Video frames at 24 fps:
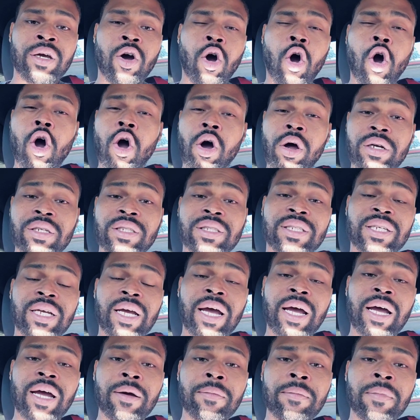all the
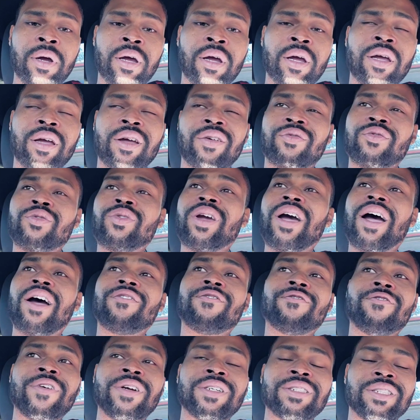time, if you got
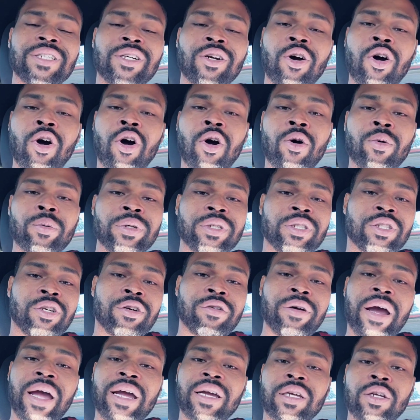friends that are always
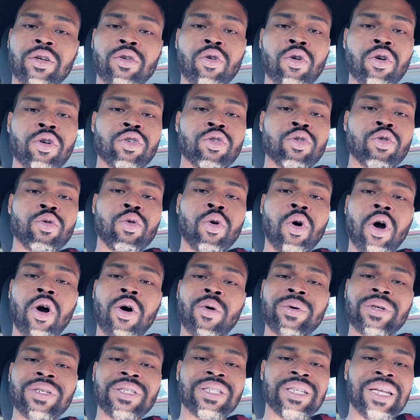cracking on you,
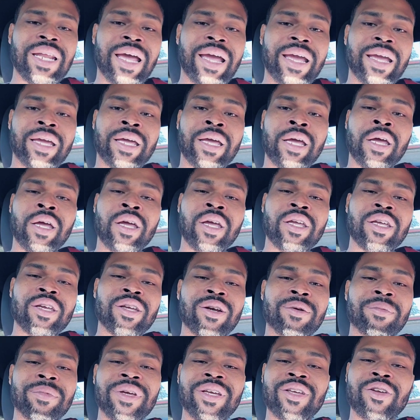always like, you
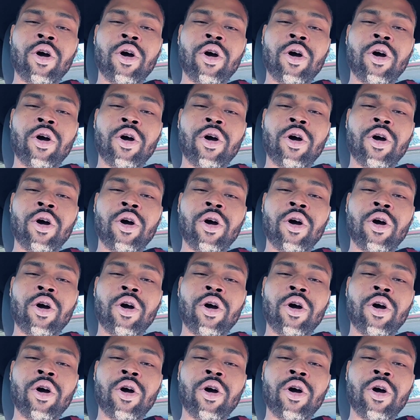know what I mean?